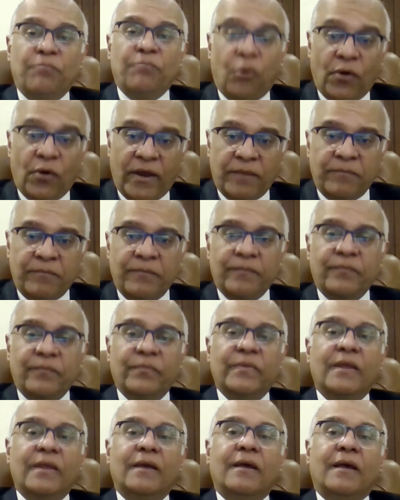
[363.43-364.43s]
POEM,
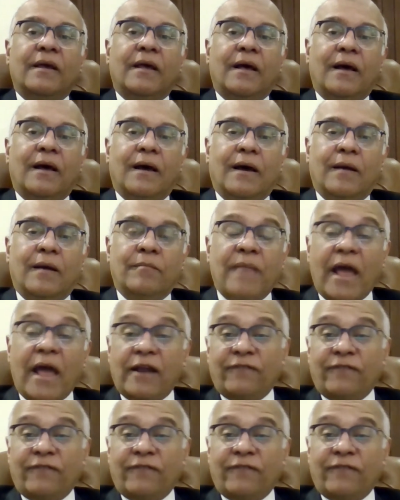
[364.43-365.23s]
and